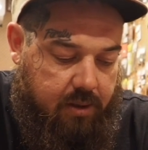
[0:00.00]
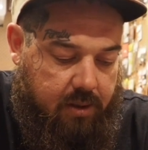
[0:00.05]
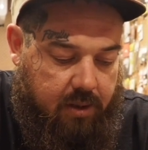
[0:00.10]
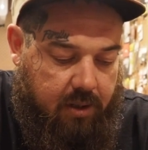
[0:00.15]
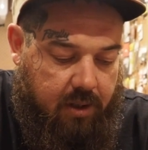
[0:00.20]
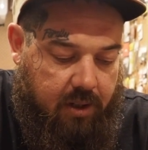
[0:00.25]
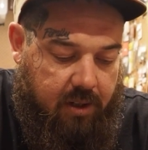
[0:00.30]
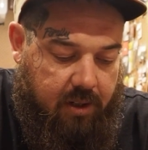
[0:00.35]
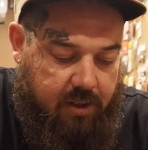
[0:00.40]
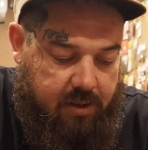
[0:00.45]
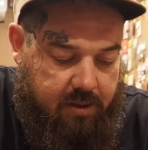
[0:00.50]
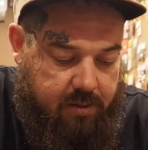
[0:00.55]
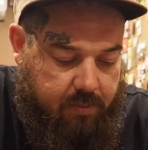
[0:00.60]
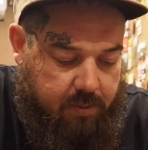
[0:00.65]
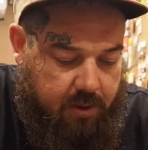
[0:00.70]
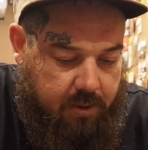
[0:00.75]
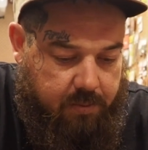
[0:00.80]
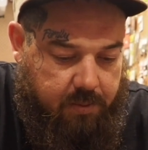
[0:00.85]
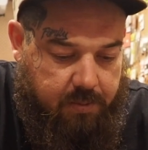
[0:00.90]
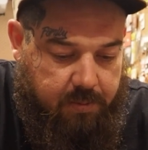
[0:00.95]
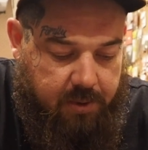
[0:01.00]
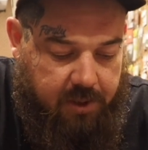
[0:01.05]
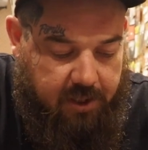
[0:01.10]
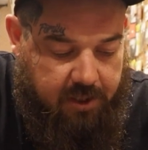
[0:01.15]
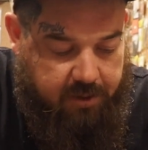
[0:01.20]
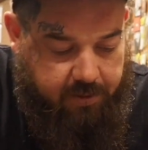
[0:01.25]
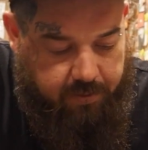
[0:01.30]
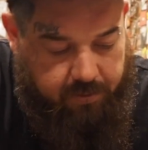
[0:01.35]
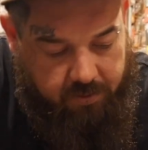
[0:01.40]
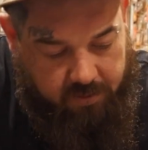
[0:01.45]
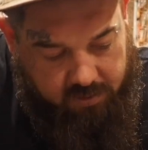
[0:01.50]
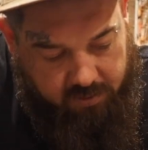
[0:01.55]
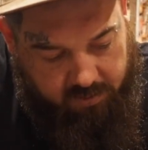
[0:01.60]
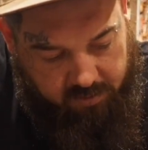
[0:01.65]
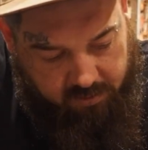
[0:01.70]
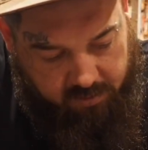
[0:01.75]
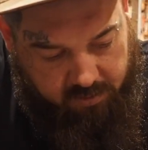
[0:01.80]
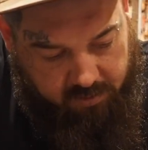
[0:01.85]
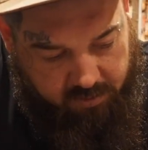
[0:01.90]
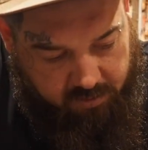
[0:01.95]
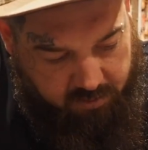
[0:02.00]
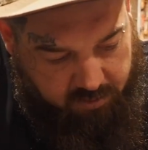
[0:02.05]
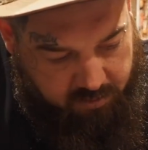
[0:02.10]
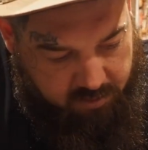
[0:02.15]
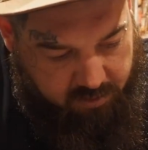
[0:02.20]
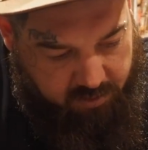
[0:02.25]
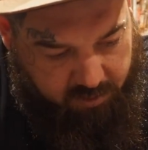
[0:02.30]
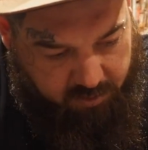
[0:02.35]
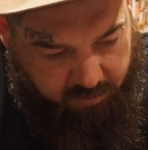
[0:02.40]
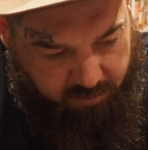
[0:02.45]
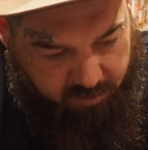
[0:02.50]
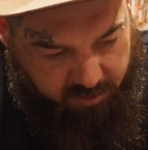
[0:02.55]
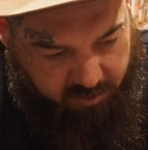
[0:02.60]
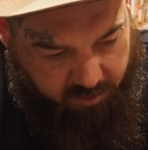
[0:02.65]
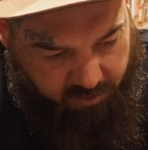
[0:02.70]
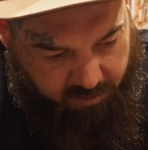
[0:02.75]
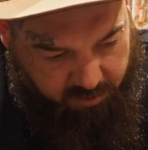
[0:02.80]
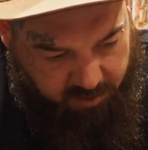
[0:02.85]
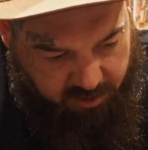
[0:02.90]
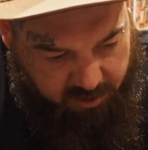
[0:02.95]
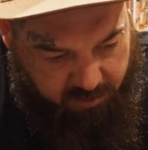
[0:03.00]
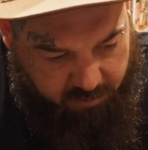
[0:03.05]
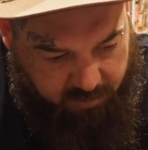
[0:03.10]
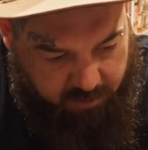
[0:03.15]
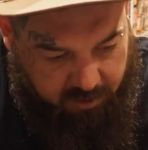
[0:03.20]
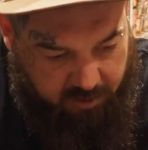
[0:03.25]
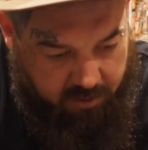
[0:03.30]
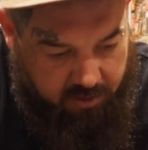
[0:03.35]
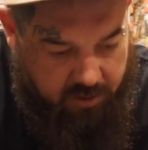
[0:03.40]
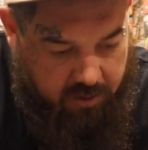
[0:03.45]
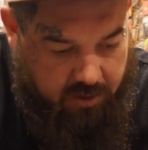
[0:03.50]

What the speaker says: I like to wind with my left, the old OG way.